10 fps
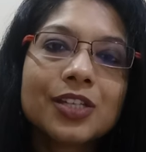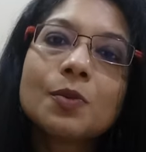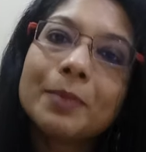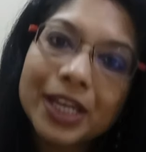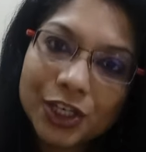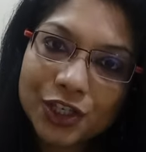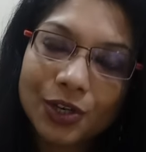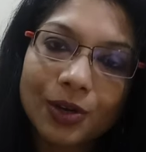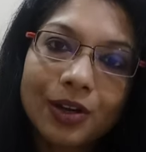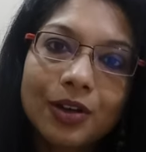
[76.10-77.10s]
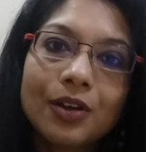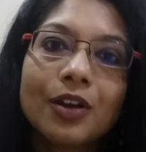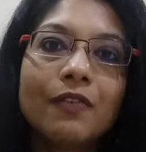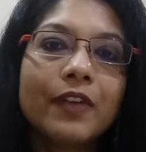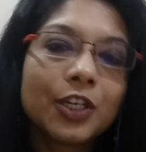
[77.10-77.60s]
So make sure
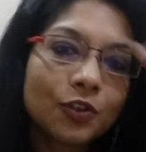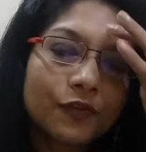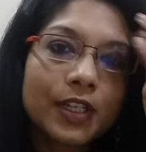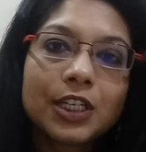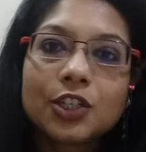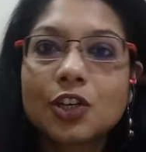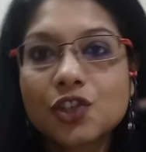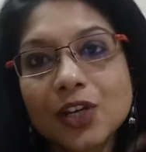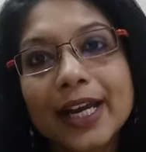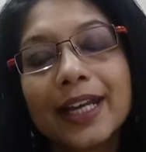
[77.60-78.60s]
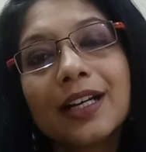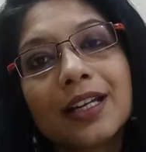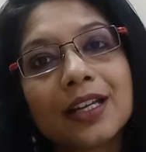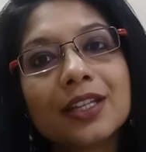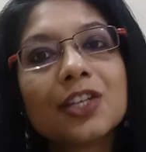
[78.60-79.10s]
when you feed your child,
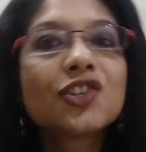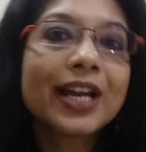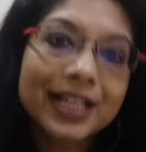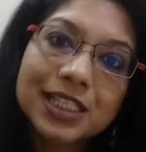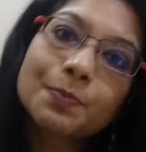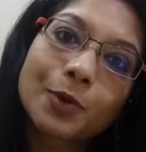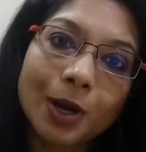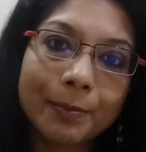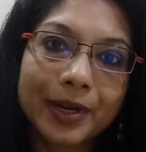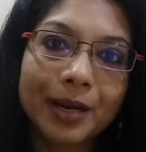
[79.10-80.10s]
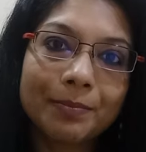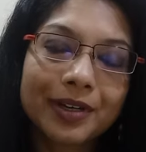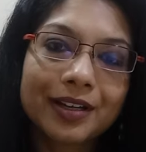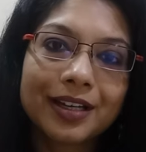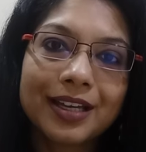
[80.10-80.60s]
the child is propped up.
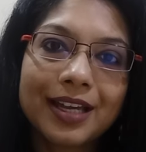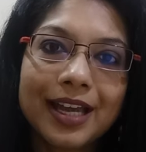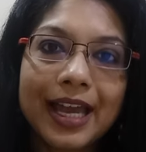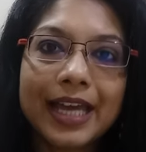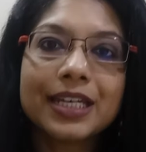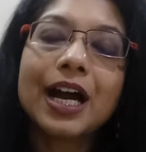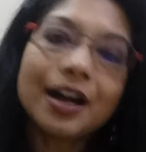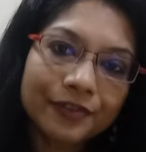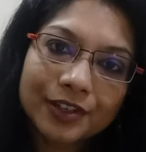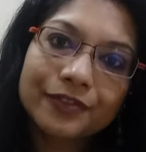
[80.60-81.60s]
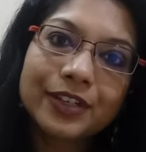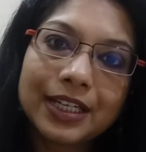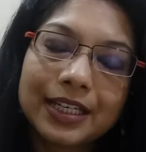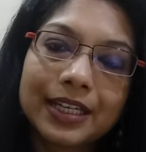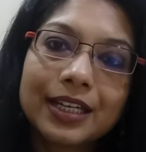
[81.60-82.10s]
And after
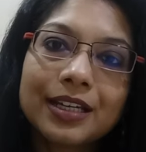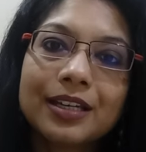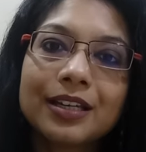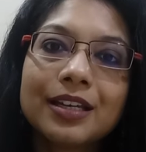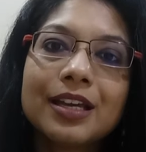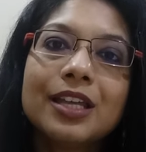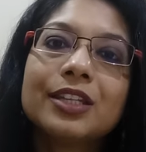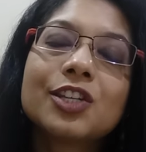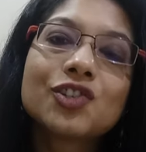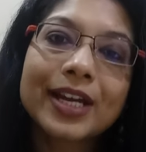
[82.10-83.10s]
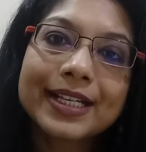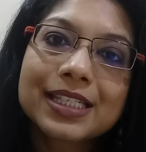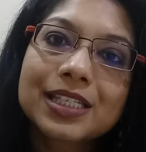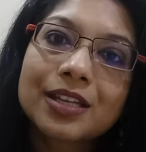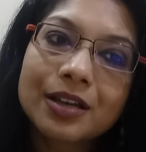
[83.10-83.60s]
feeding, the
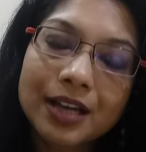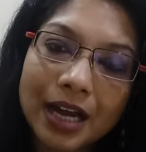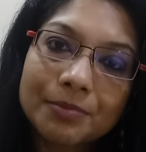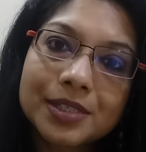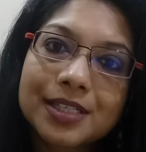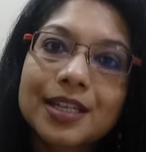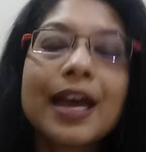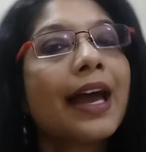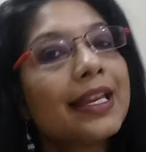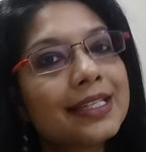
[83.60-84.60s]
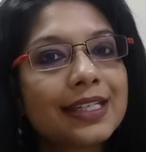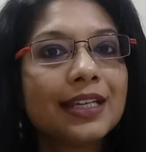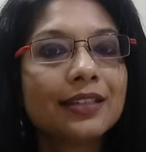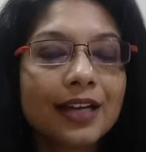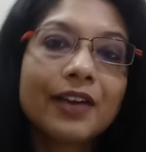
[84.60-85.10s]
child's gums and
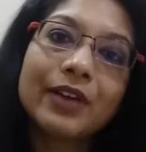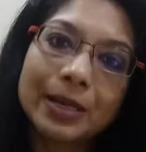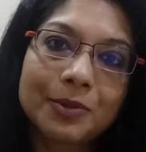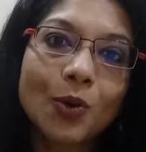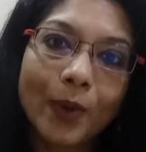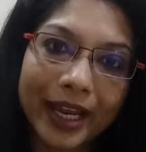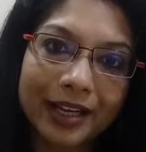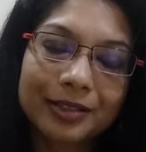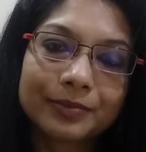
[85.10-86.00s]
teeth are wiped well.